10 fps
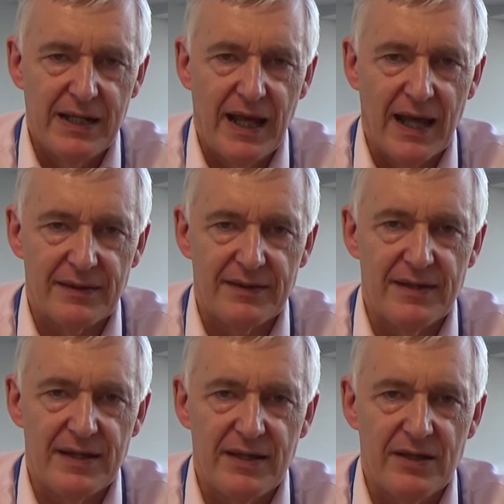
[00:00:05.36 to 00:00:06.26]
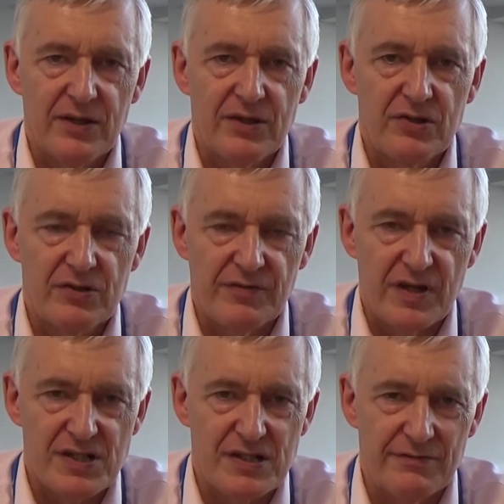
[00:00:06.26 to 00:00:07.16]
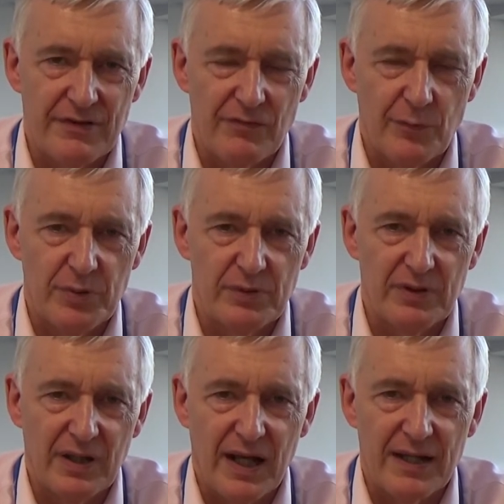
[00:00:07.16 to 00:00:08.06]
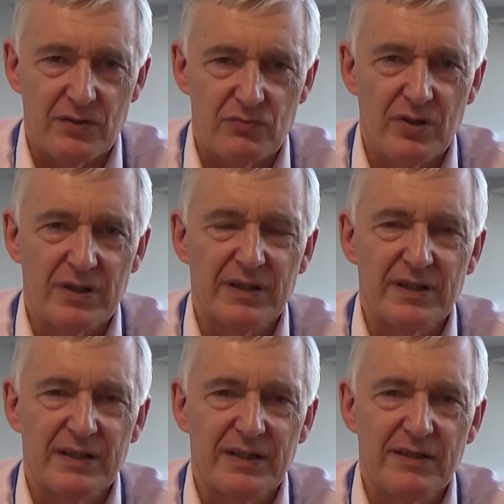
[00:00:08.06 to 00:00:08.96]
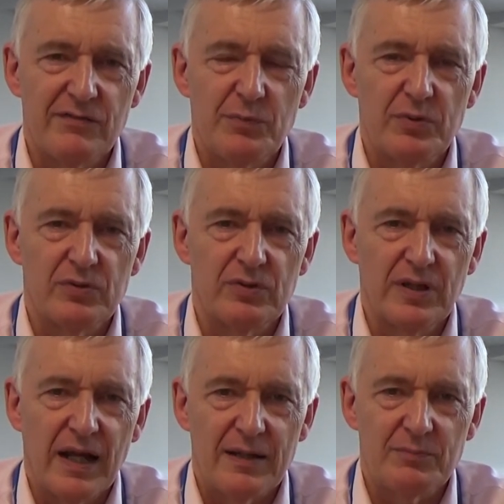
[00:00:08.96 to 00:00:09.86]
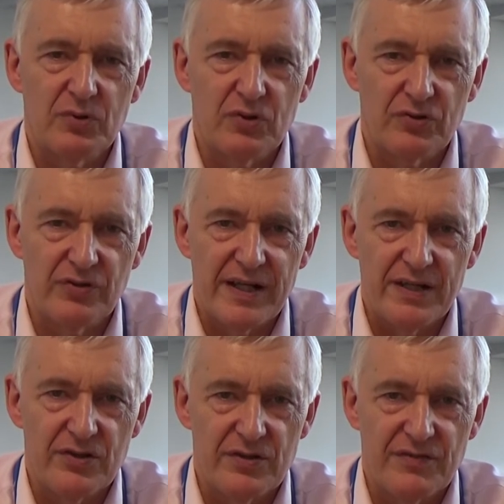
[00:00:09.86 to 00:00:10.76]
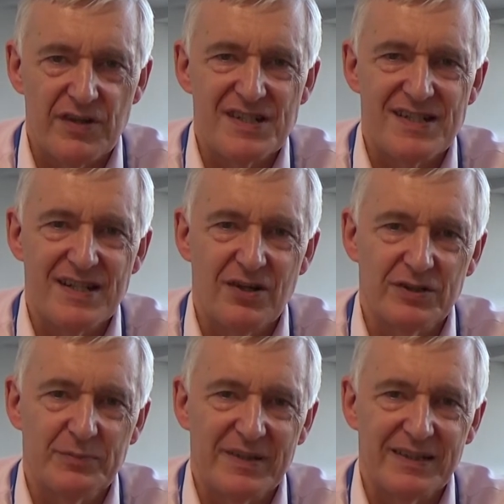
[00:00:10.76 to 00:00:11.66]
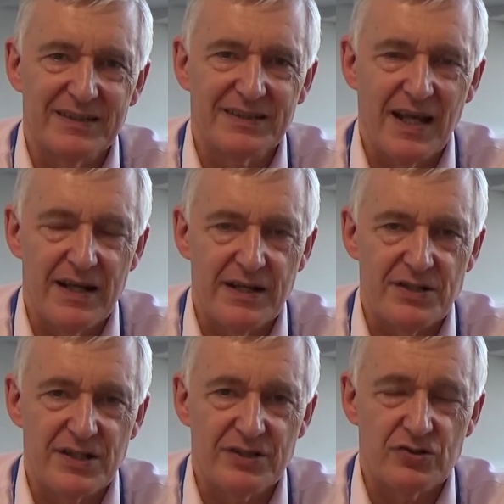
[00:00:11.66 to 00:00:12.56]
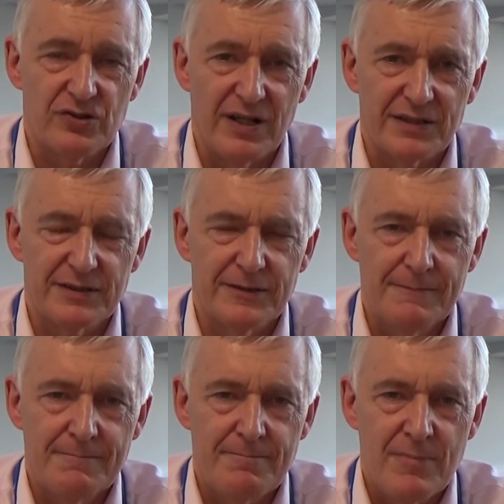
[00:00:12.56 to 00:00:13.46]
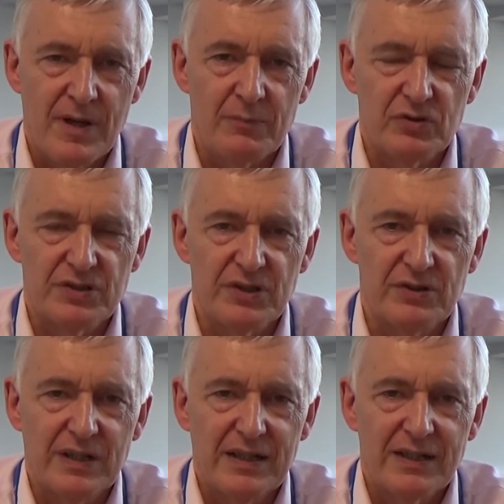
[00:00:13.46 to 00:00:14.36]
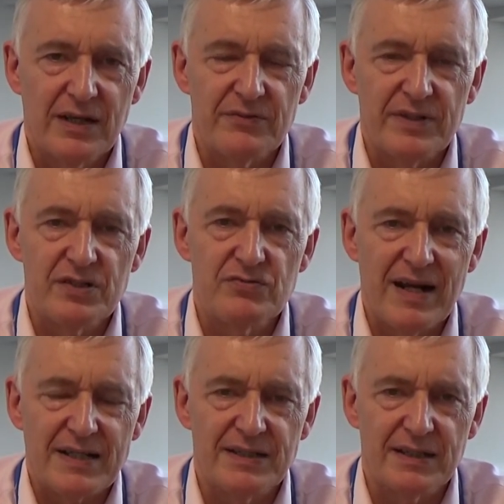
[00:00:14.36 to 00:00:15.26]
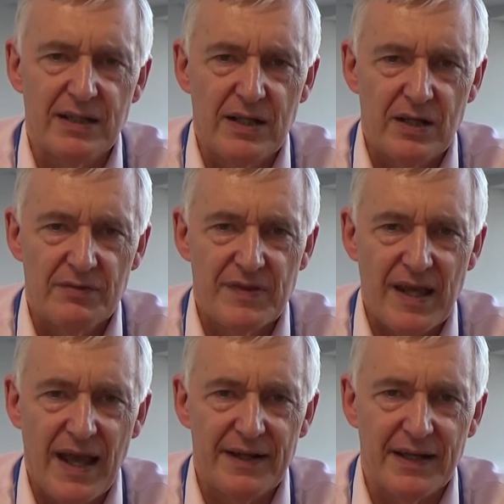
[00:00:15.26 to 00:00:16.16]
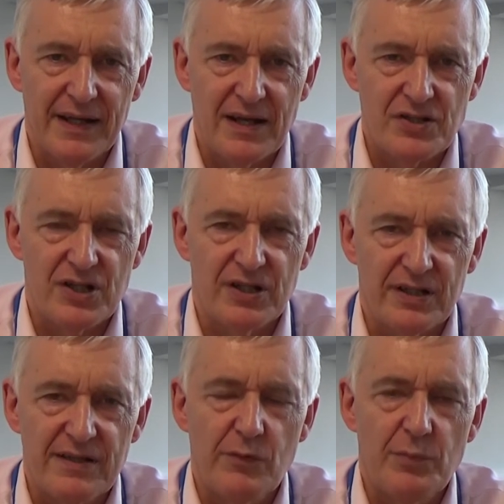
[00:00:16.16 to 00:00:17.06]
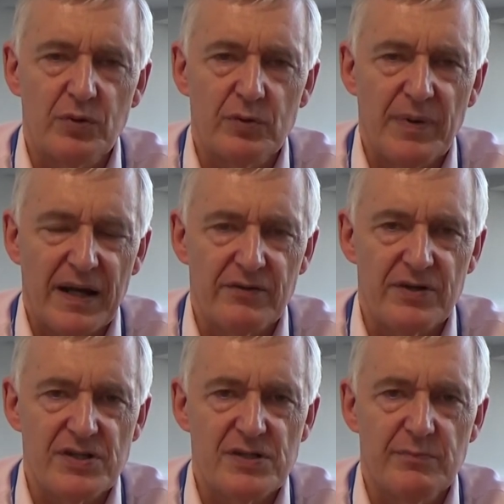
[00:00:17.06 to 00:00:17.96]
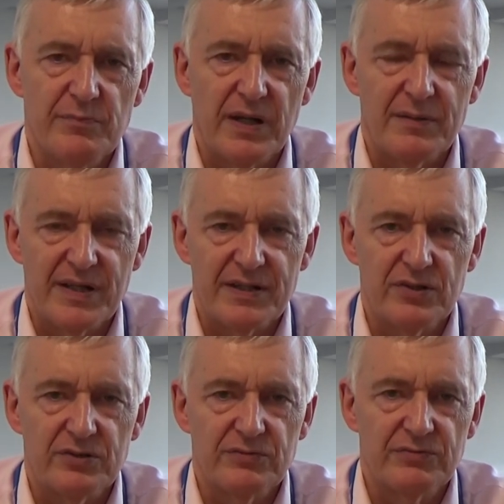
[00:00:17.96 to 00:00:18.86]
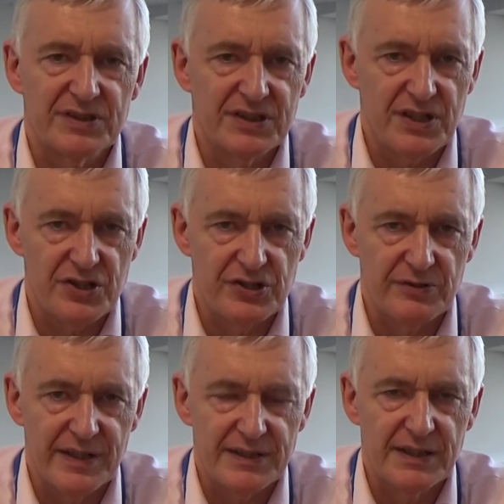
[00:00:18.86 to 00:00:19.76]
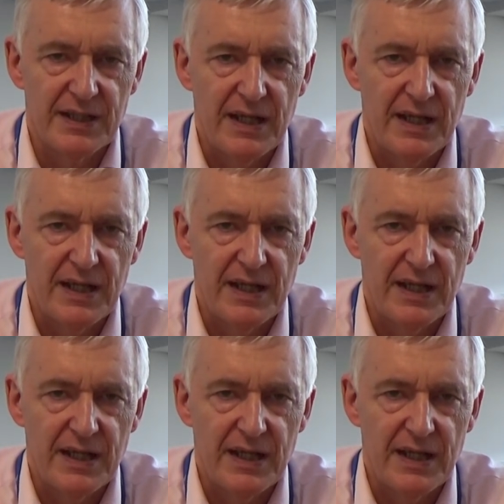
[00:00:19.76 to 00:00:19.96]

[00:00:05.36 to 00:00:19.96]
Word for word: at the University of Liverpool and the Royal Liverpool and Broadgreen University Hospitals NHS Trust. I'm also currently Director of the NIHR Liverpool Pancreas Biomedical Research Unit.